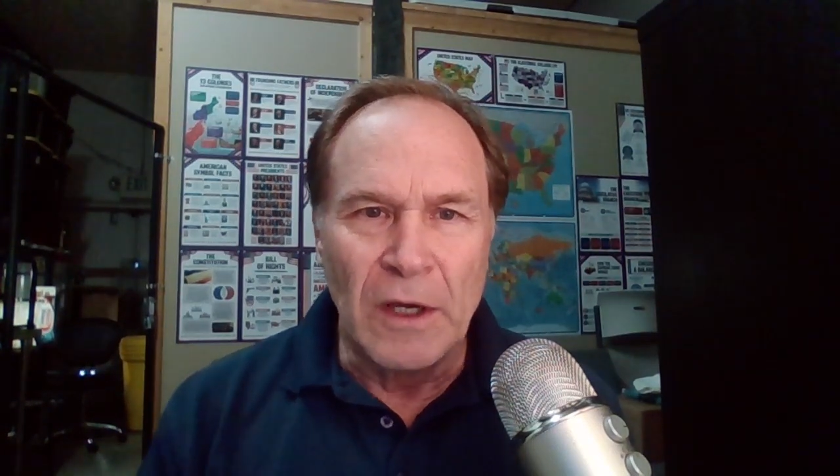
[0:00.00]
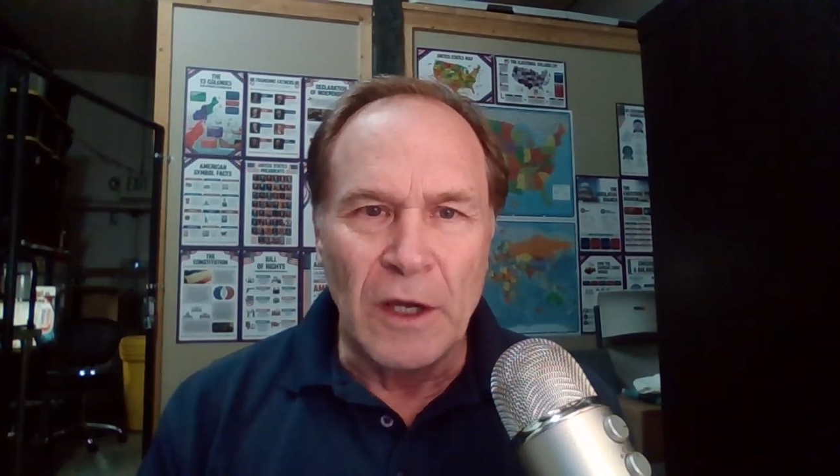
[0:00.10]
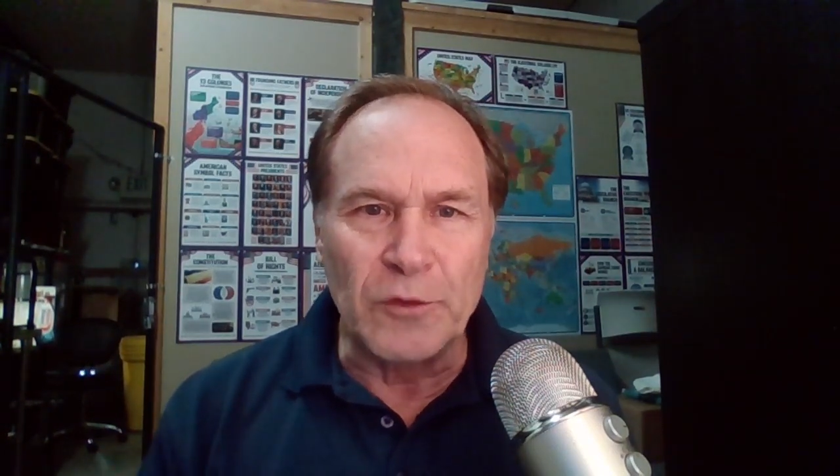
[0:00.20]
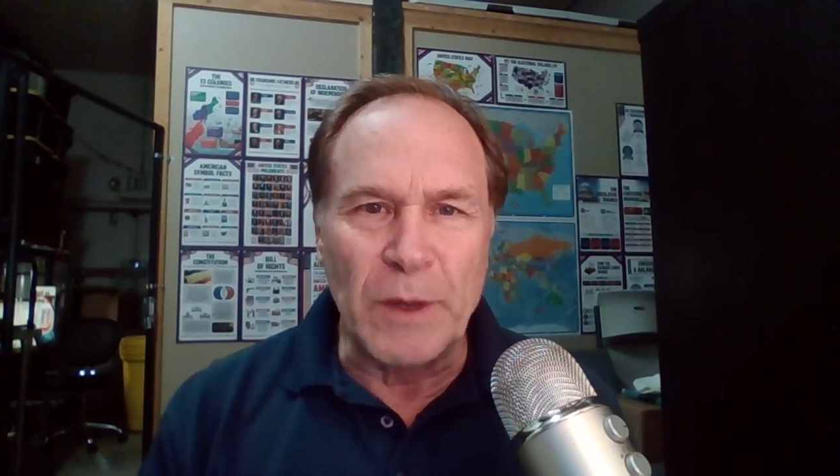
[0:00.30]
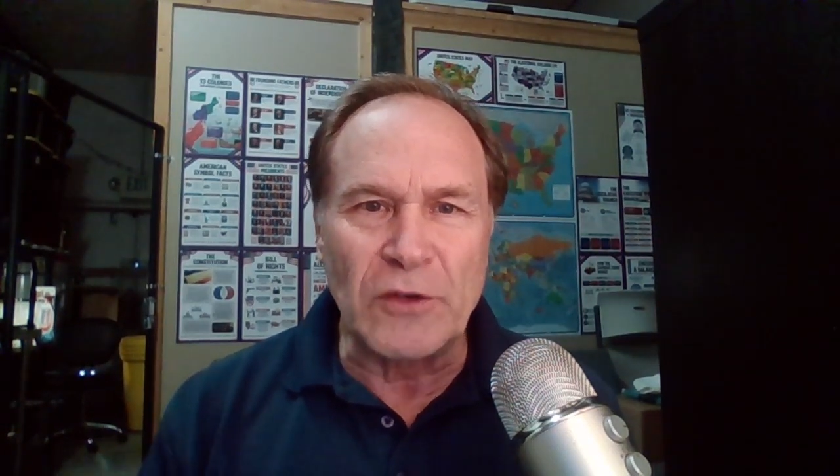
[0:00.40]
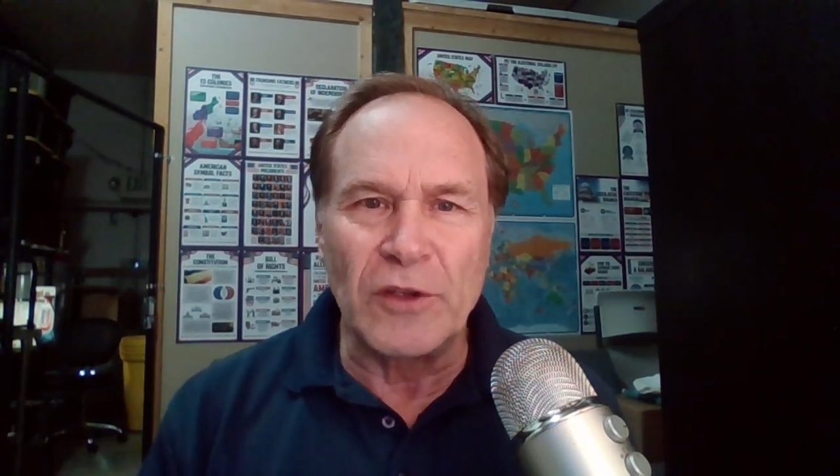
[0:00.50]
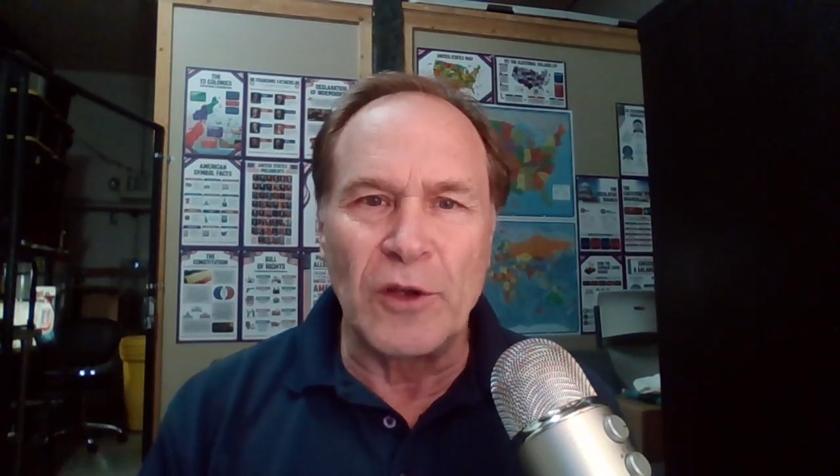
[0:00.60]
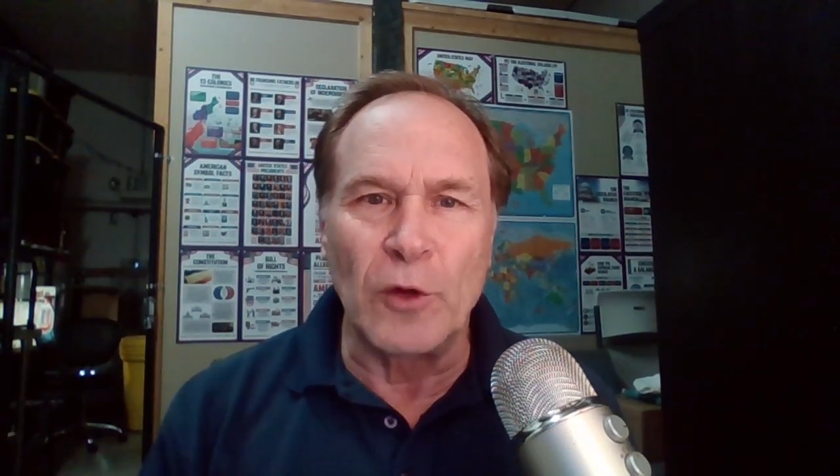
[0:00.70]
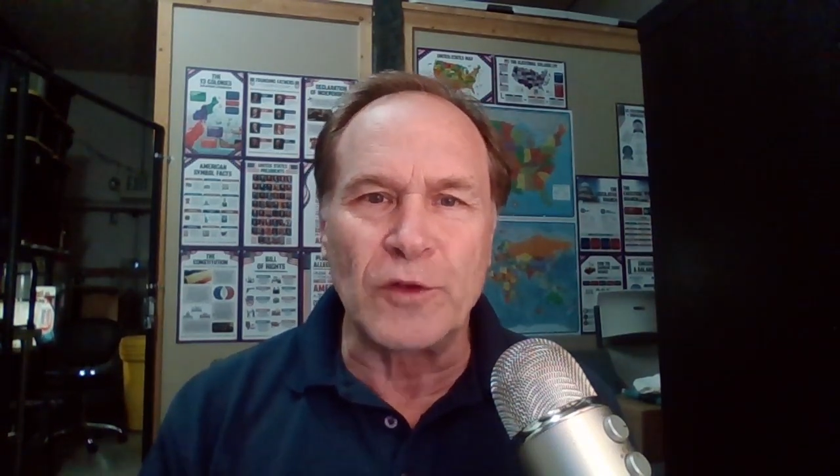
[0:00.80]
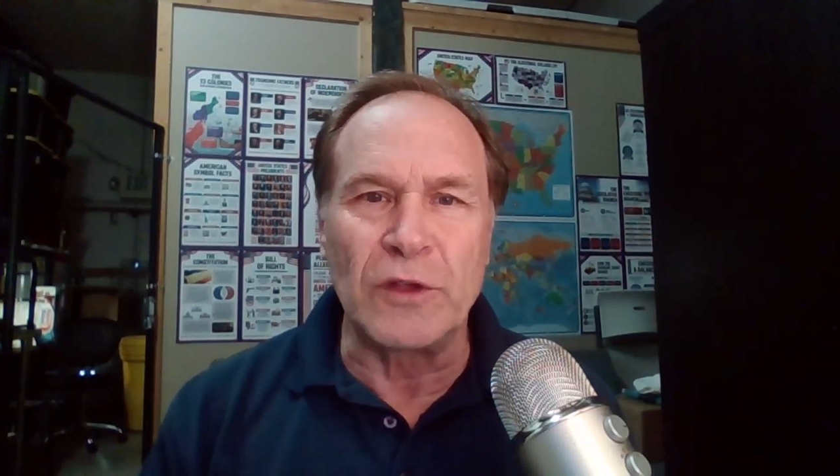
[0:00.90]
especially
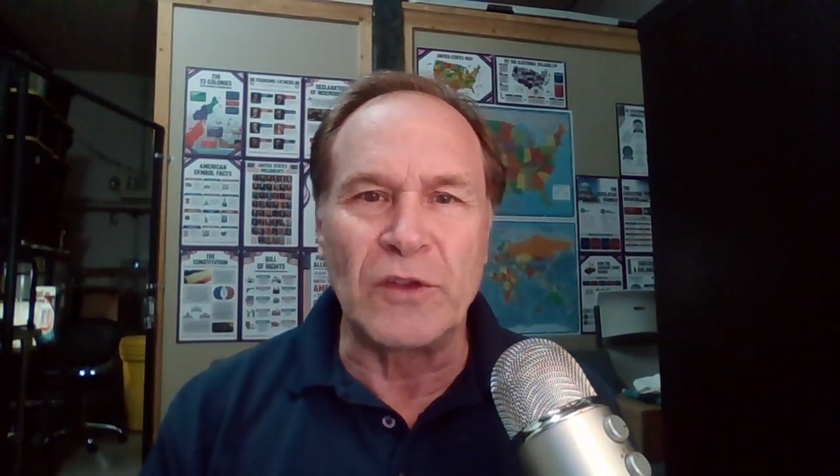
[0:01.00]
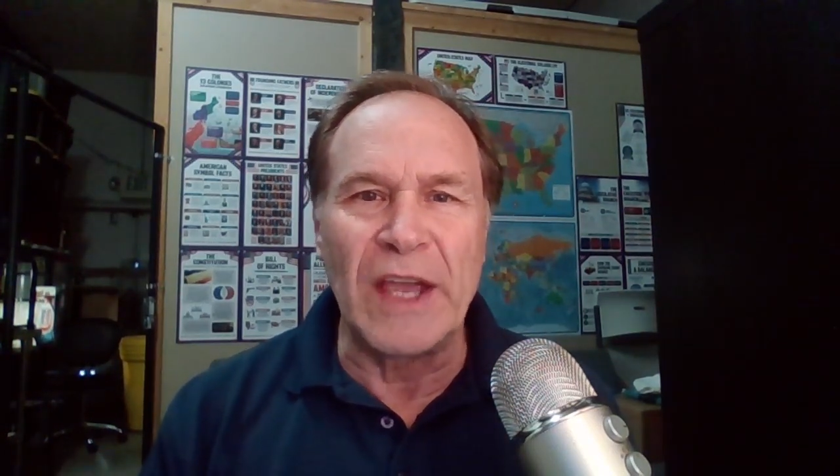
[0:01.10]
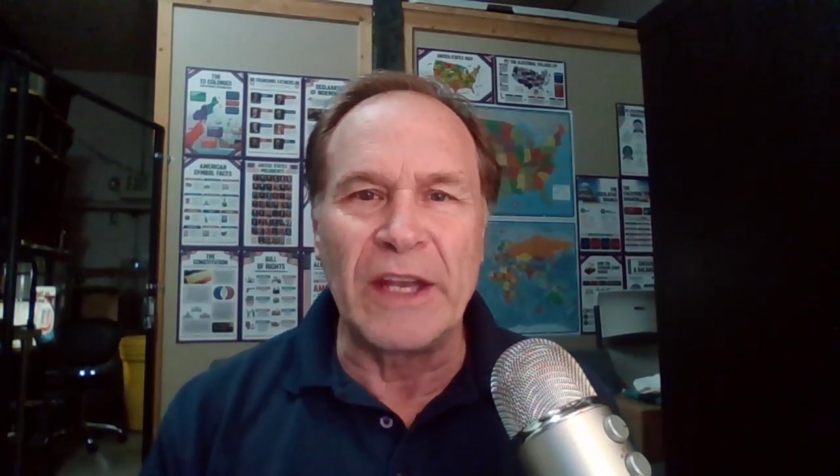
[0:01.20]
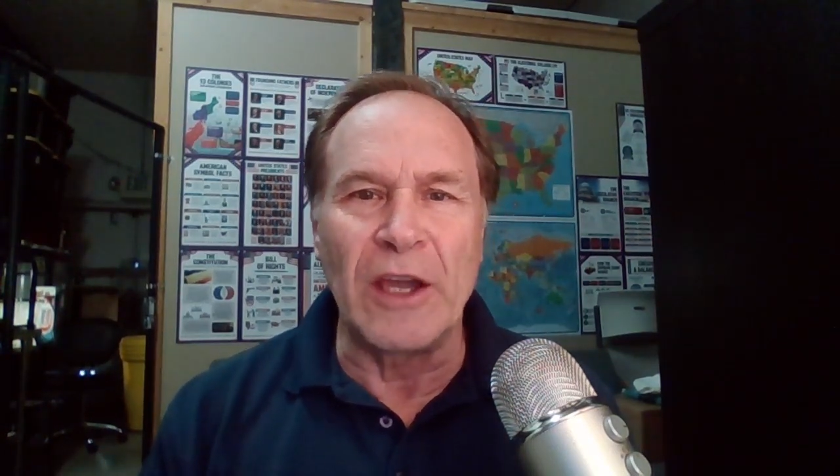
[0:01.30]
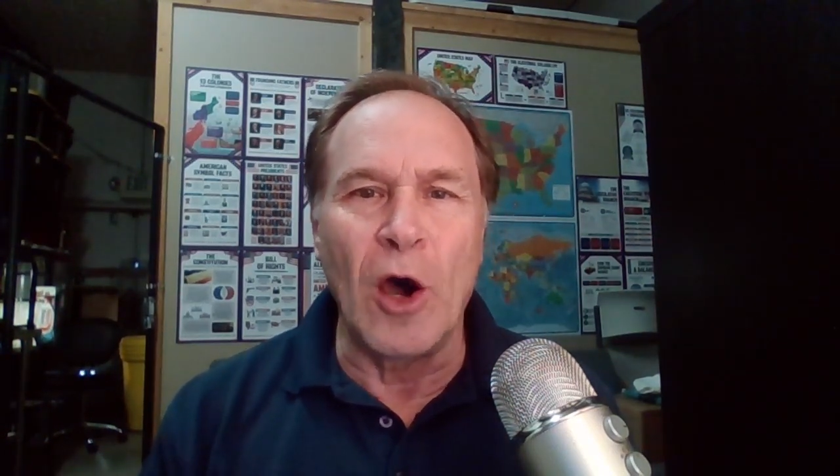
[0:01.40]
those containing